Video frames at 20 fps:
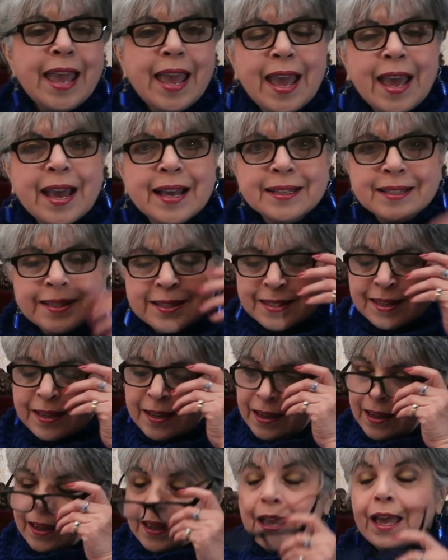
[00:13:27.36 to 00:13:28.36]
hands,
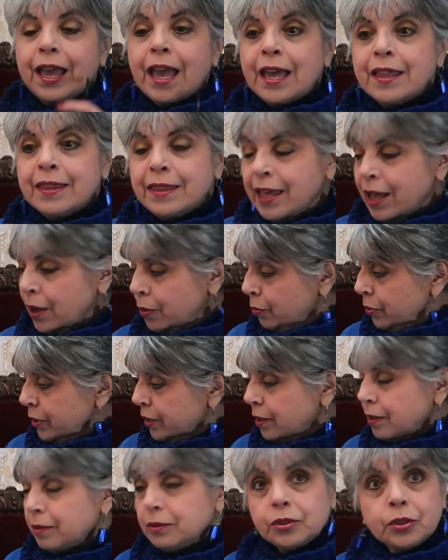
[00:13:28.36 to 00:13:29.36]
and that
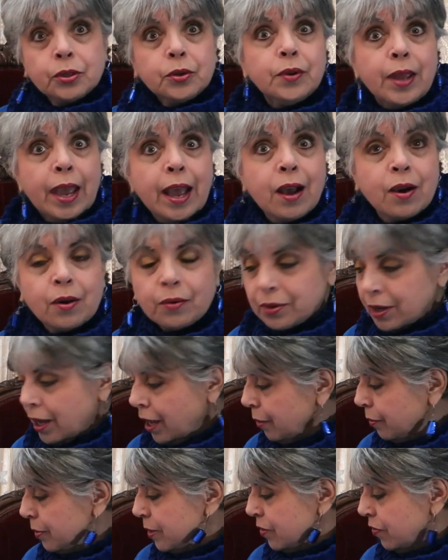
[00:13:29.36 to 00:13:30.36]
will turn out.
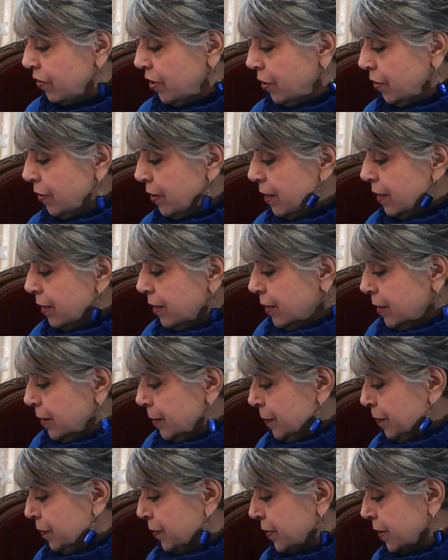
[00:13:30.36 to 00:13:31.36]
I was very
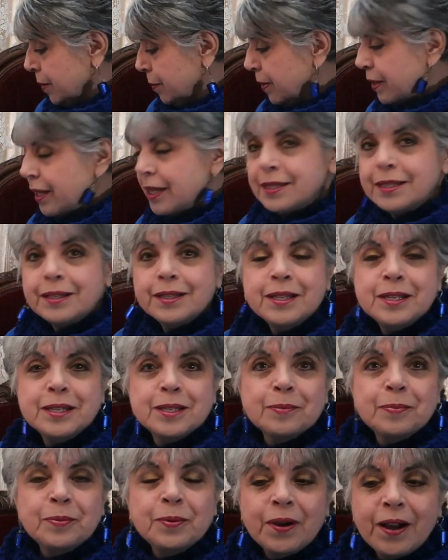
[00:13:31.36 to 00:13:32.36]
pleasantly
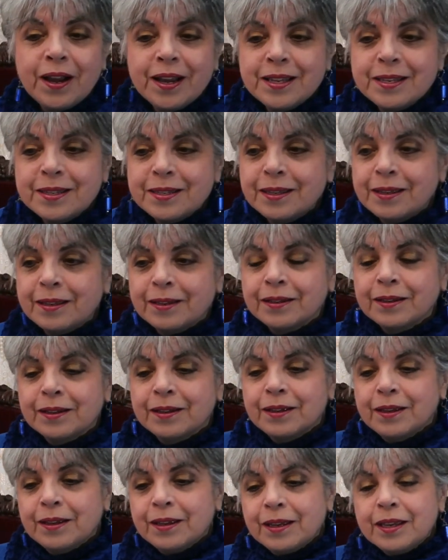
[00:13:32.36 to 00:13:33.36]
surprised that
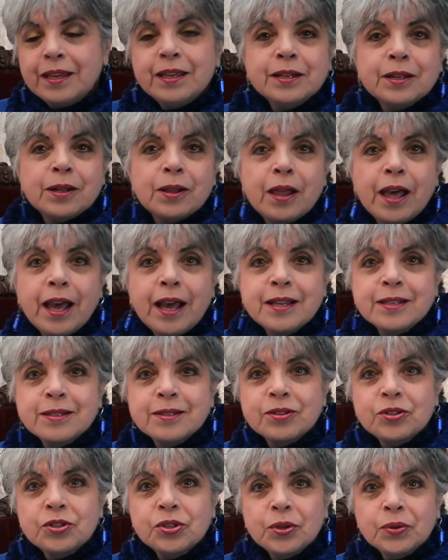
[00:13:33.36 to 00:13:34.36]
in
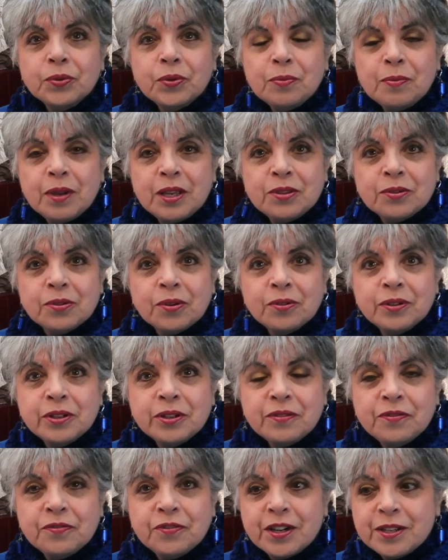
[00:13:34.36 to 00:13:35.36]
class the children made their own
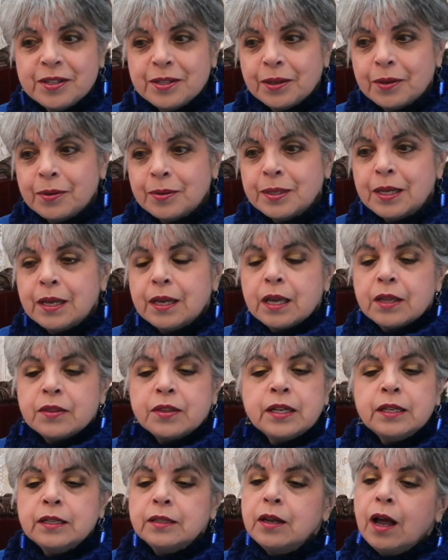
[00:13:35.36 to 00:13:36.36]
little frescoes.
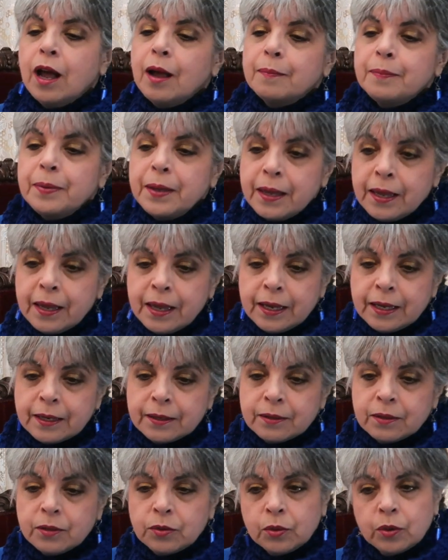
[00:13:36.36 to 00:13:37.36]
They did not
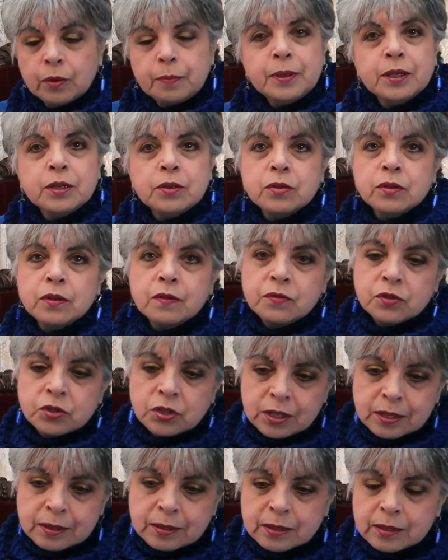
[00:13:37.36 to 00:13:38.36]
paint, a picture of
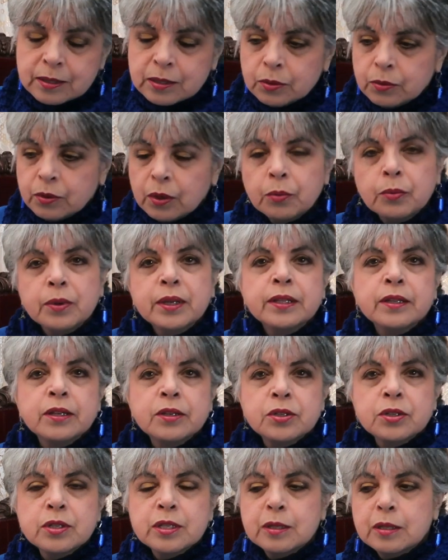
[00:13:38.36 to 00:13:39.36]
Jesus or a
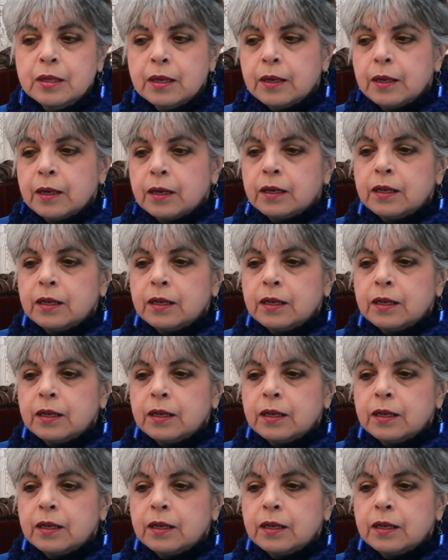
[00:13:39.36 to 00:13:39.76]
religious